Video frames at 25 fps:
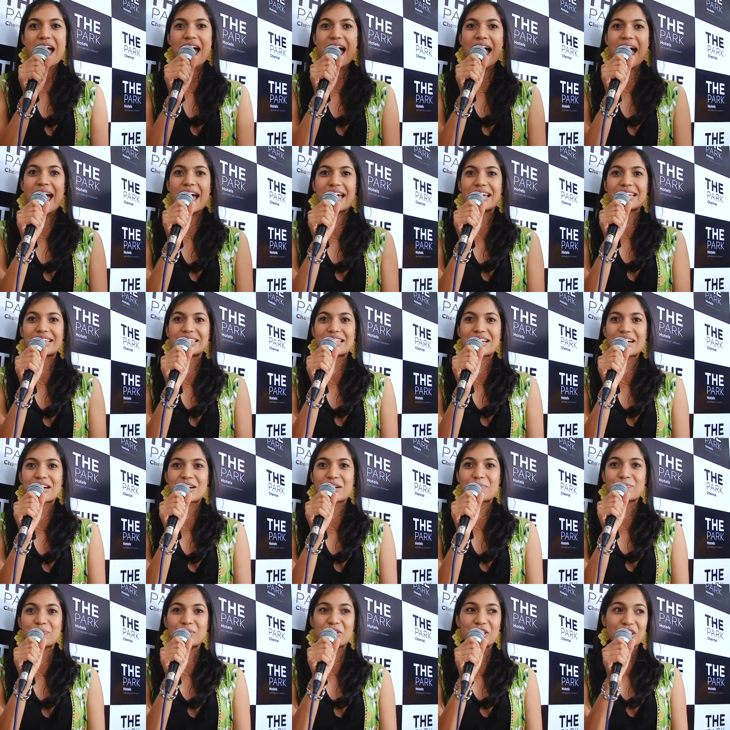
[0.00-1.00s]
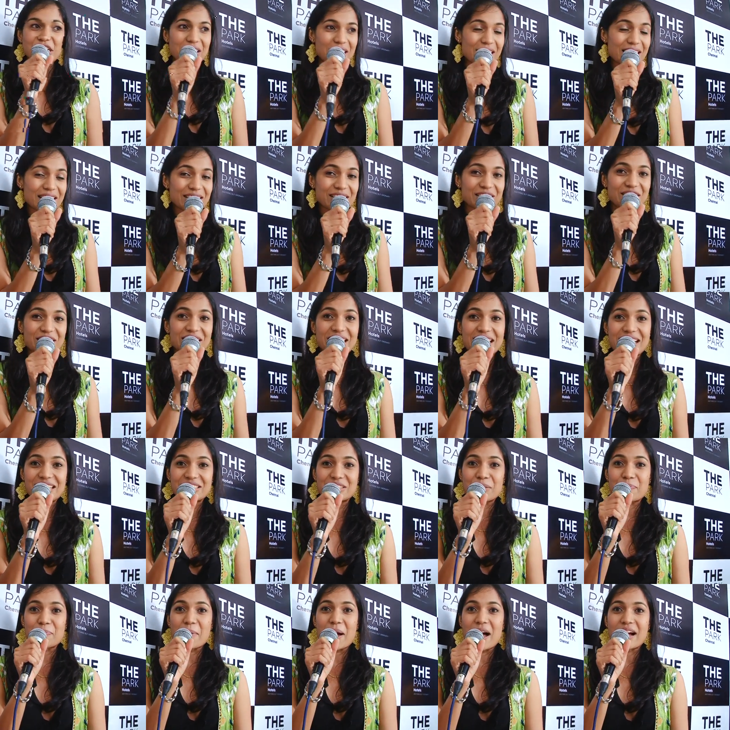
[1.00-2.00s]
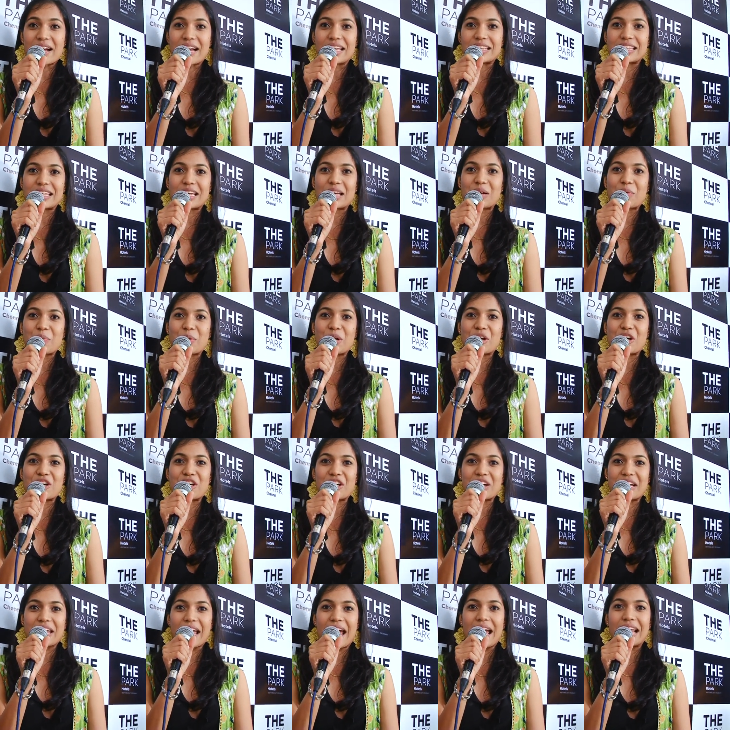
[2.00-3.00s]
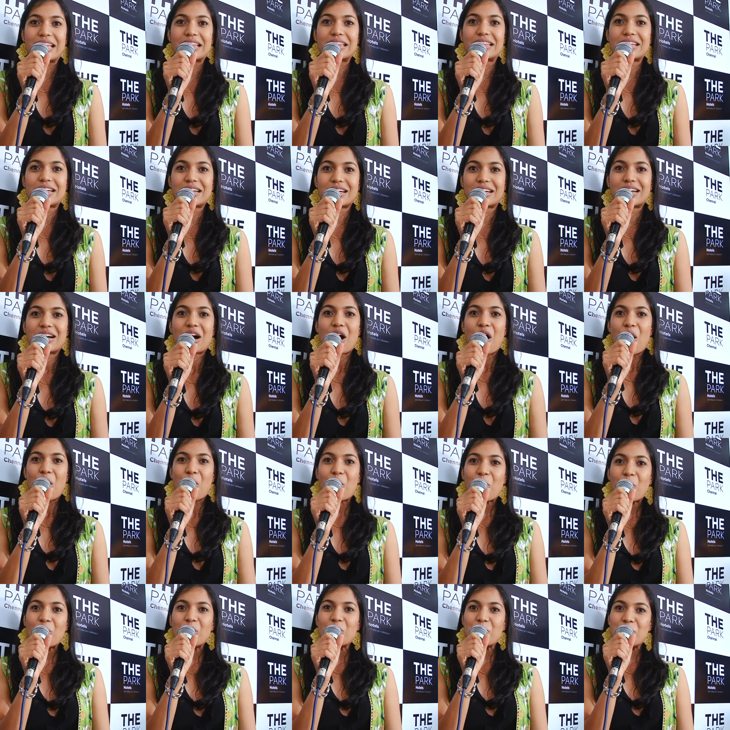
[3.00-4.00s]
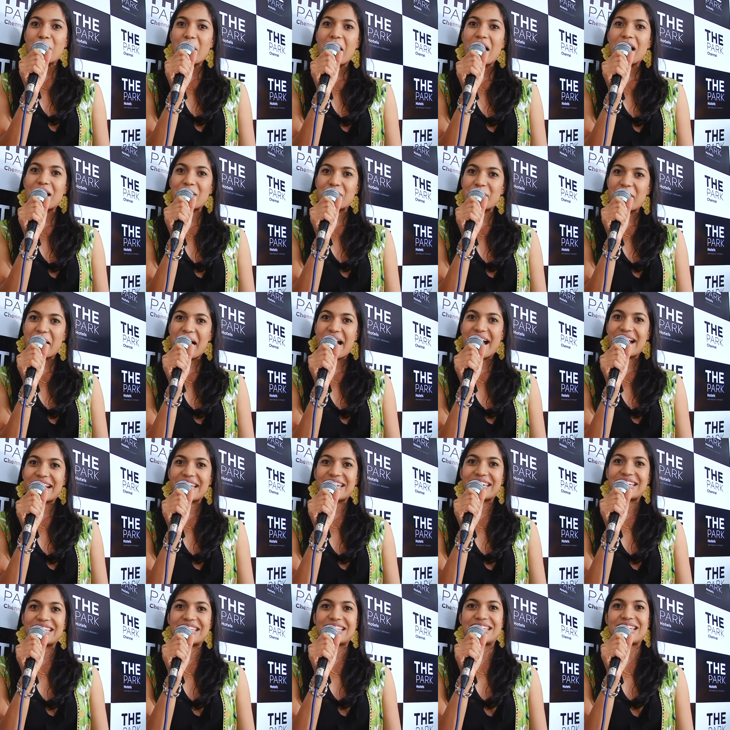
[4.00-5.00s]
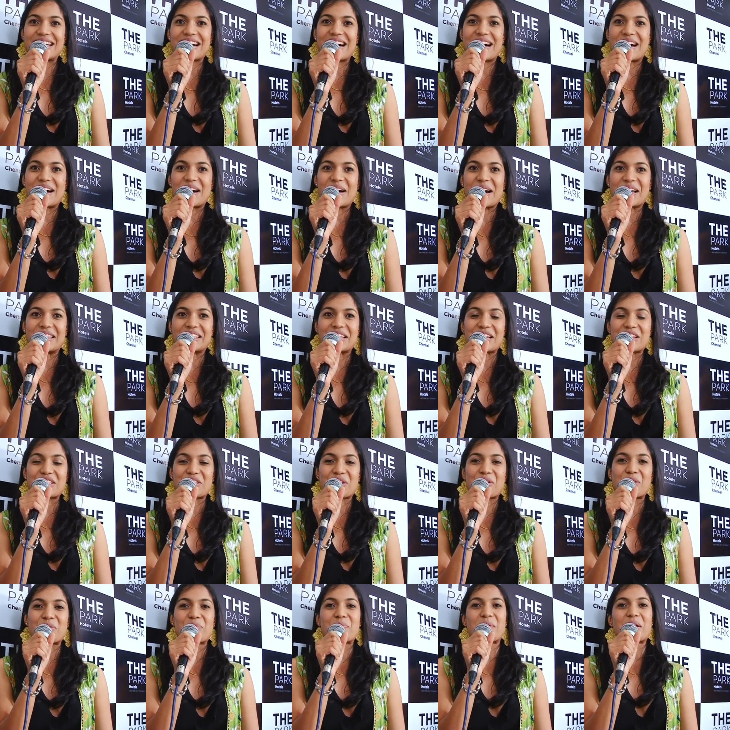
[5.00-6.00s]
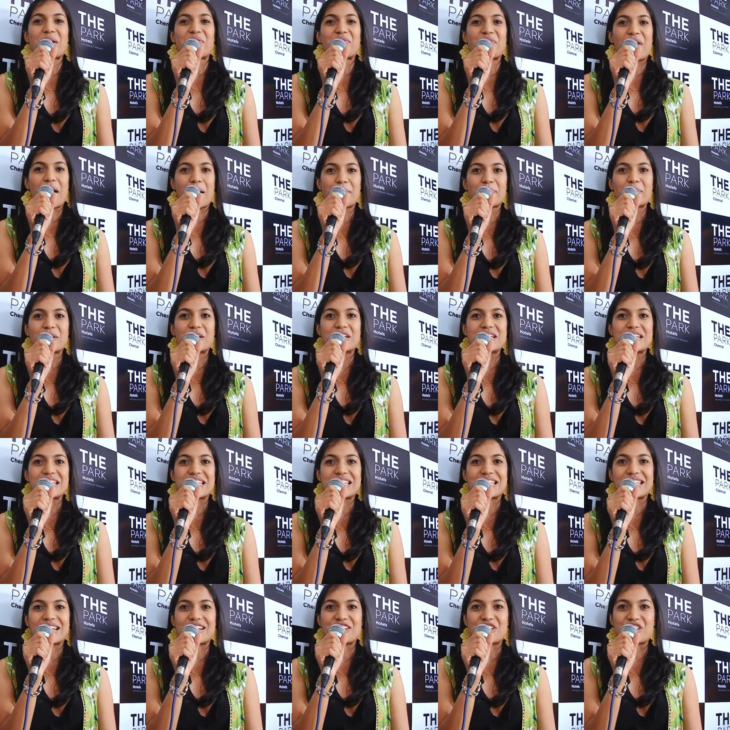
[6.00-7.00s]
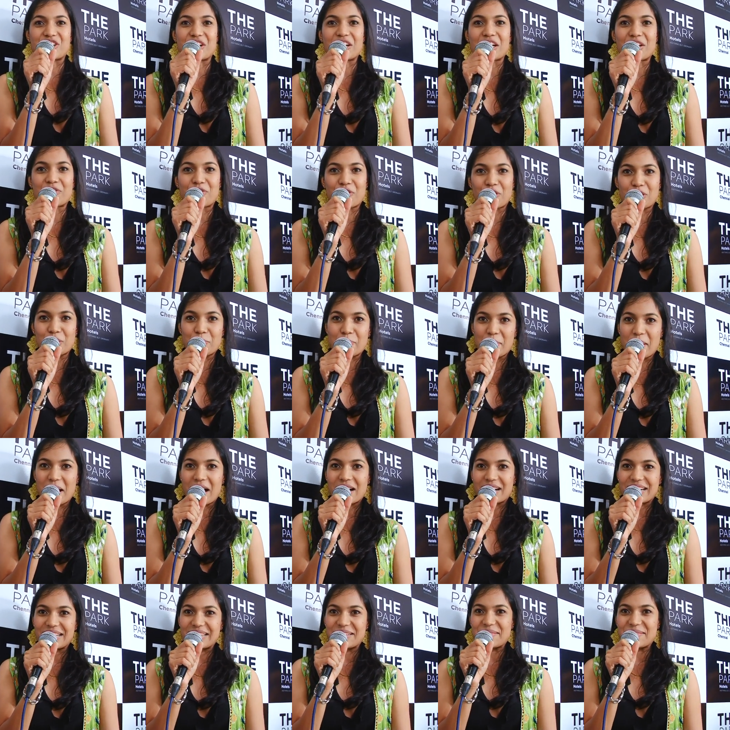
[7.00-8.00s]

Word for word: And um, good luck, good luck to Park. I think we're going to get the old park back, and uh, I think it's going to be a fabulous uh, journey for the park.